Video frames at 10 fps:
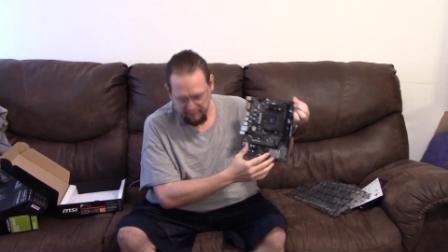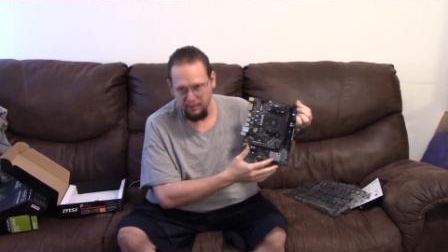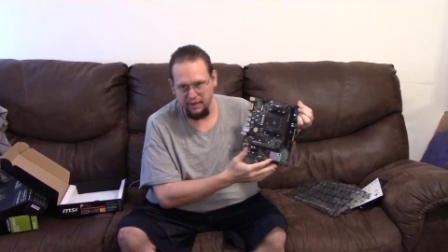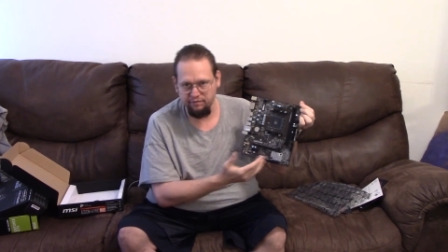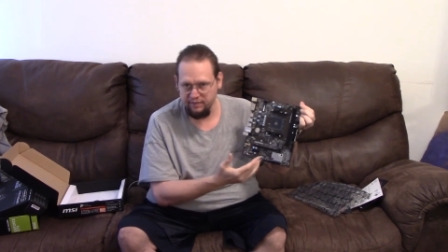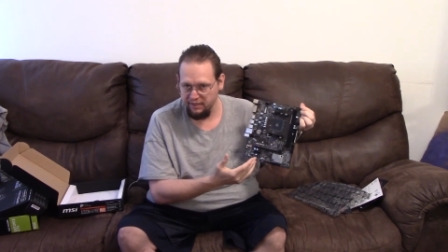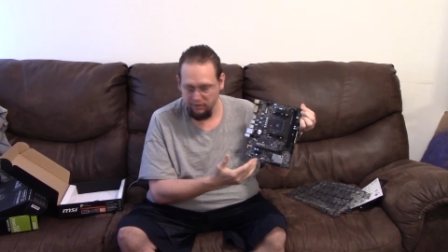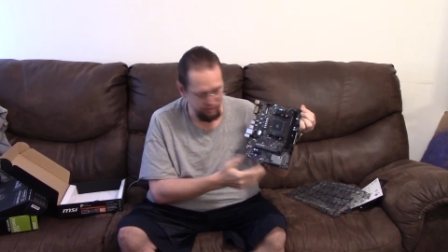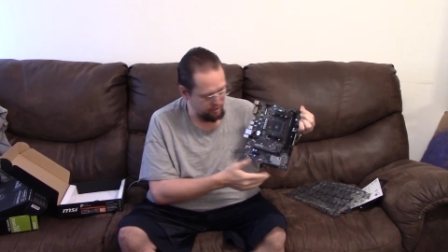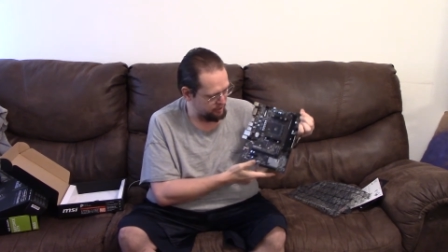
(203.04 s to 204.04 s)
by a
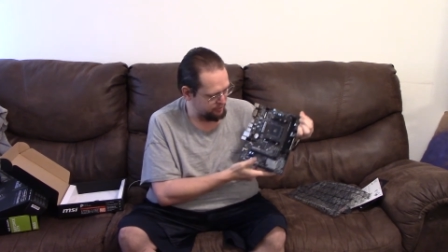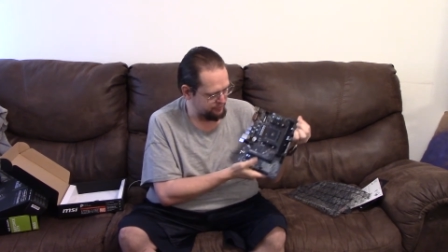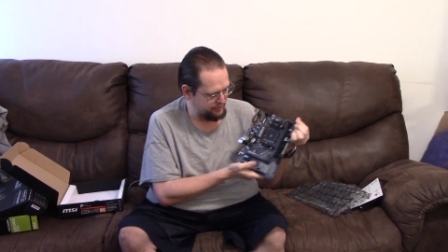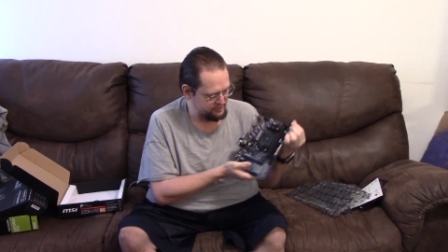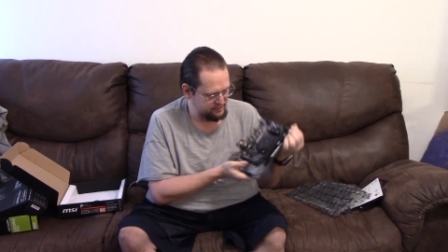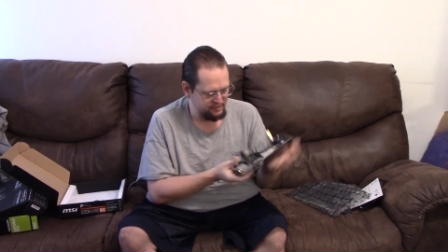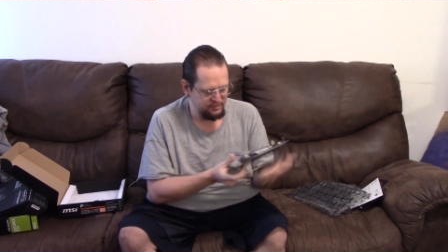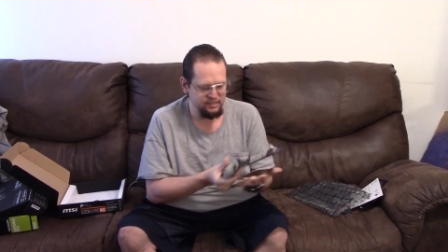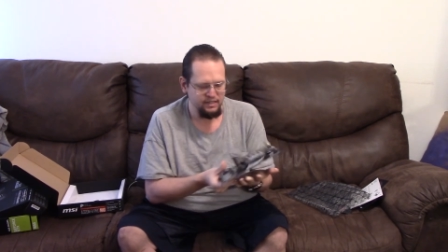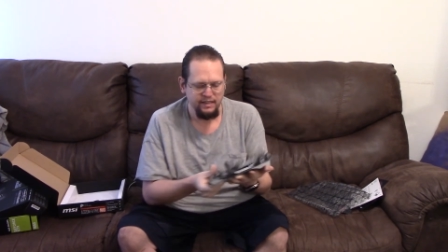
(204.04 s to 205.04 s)
video card, for
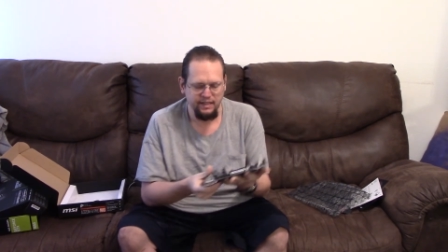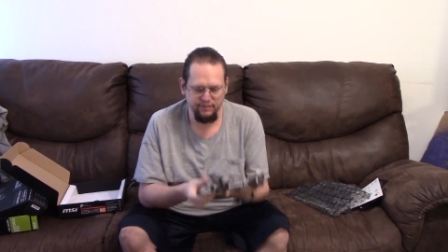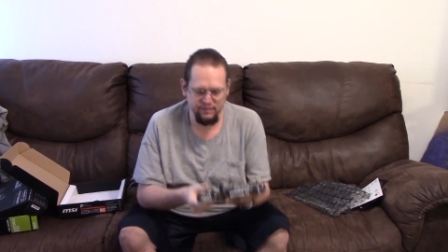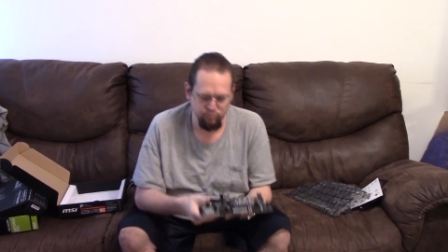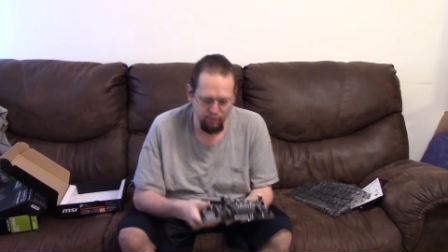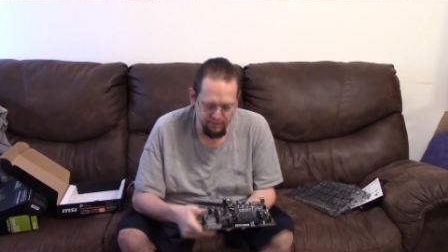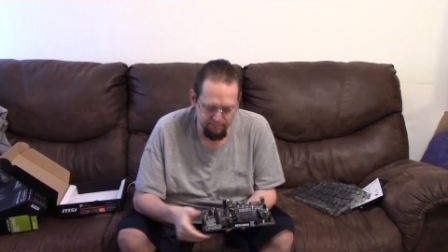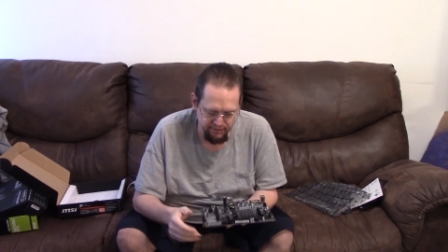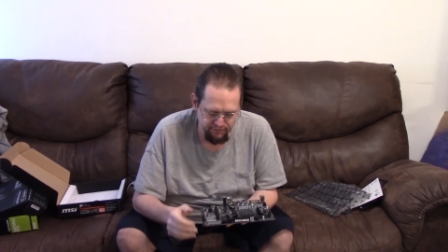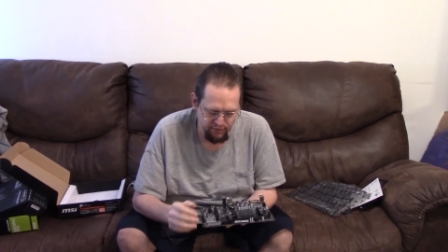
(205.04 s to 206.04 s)
instance, if it's one of
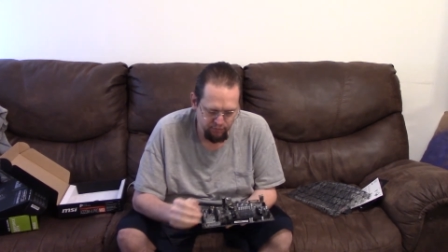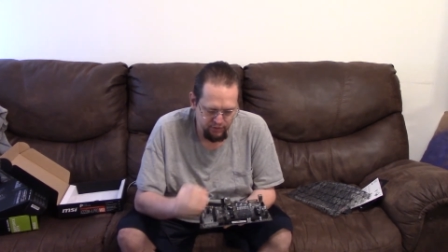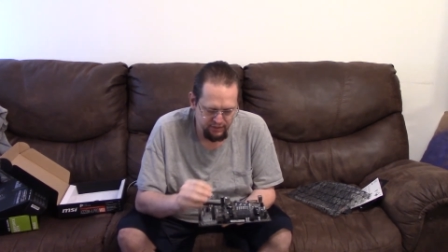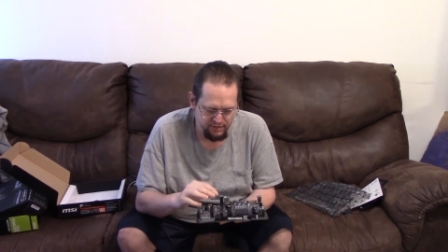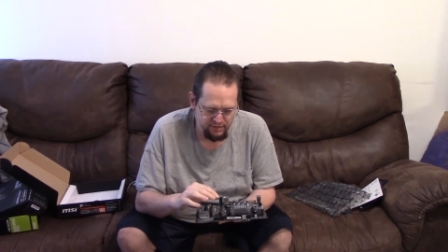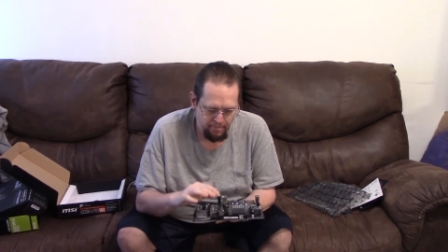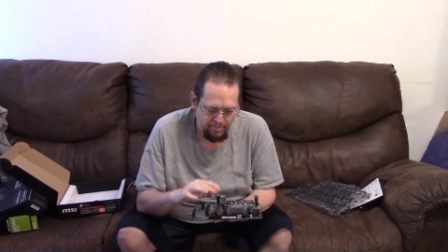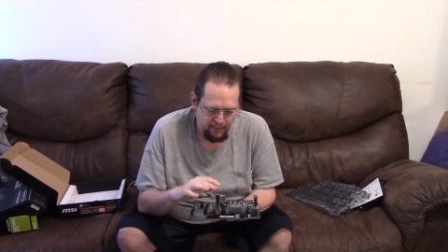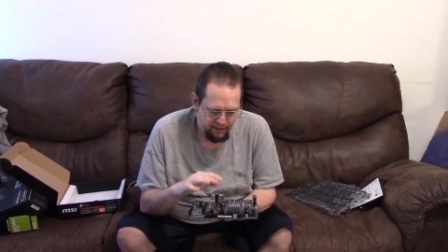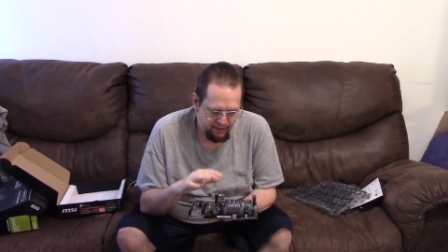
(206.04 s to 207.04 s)
the beefier ones.
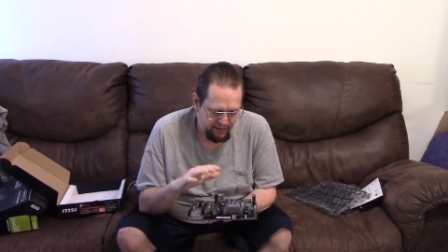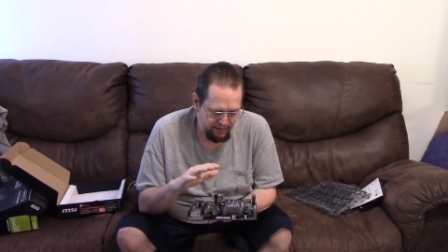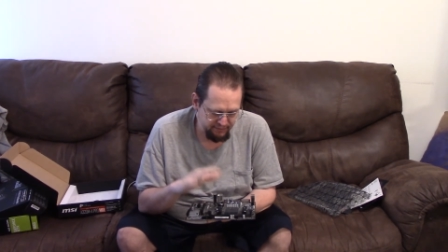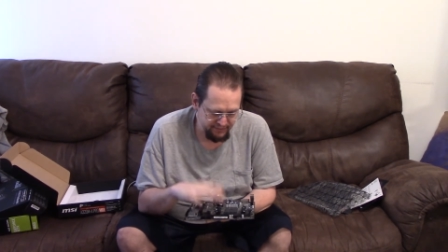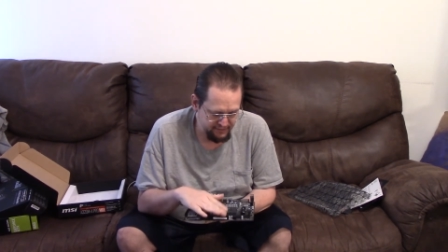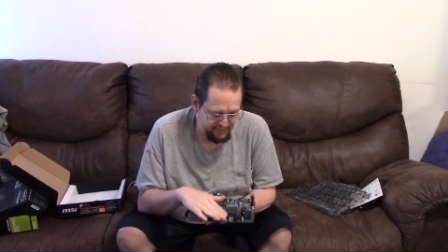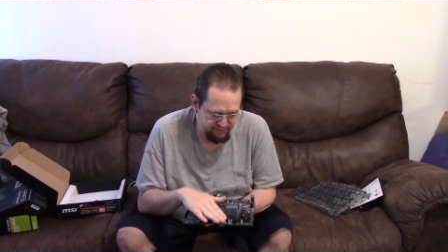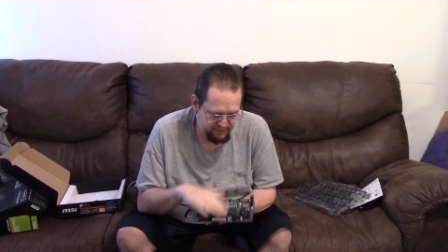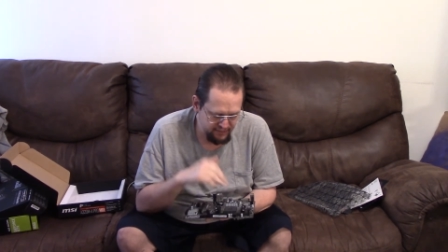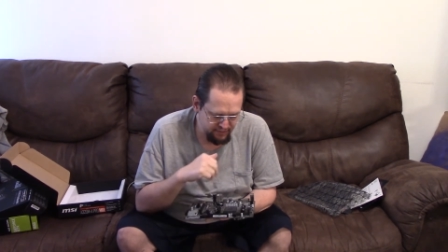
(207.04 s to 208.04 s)
It does have
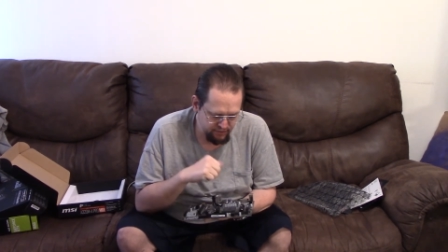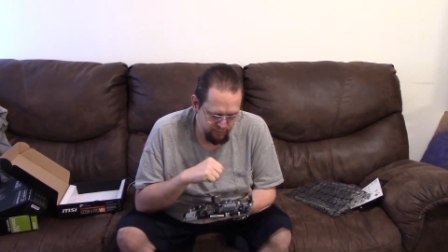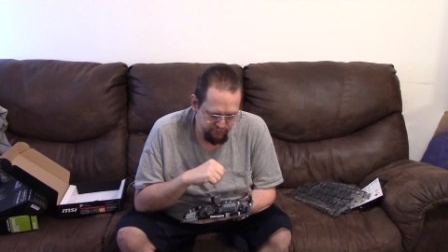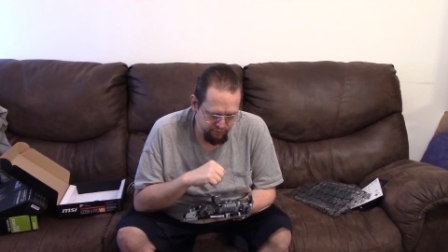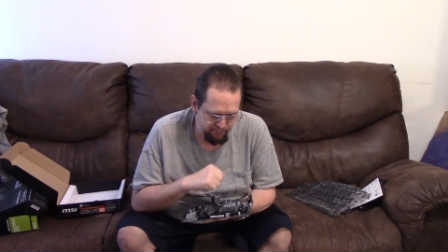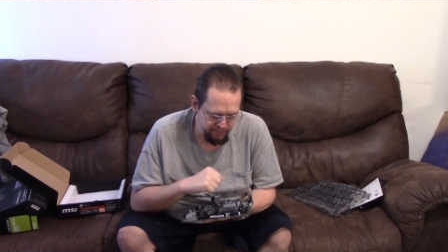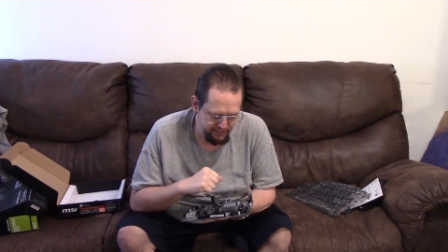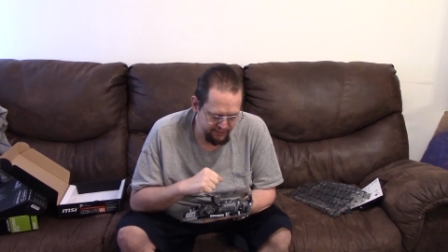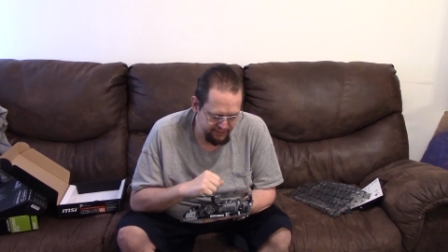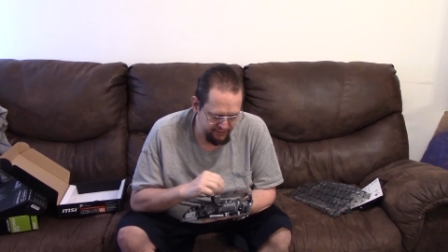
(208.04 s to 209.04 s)
the standard 24-pin
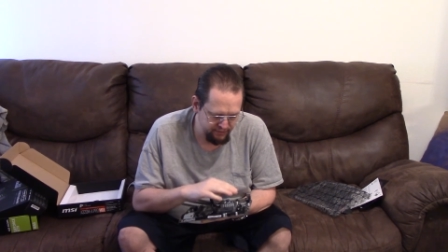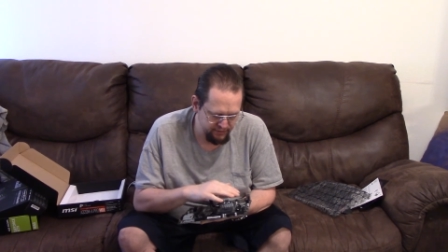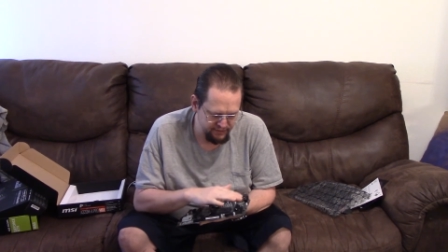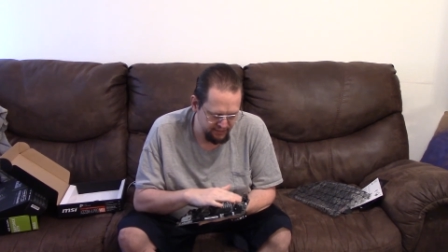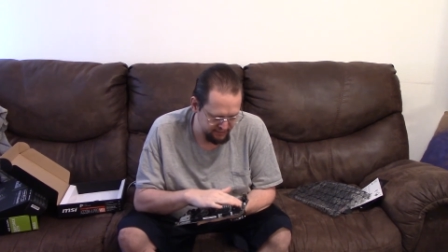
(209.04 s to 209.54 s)
connector. It's got a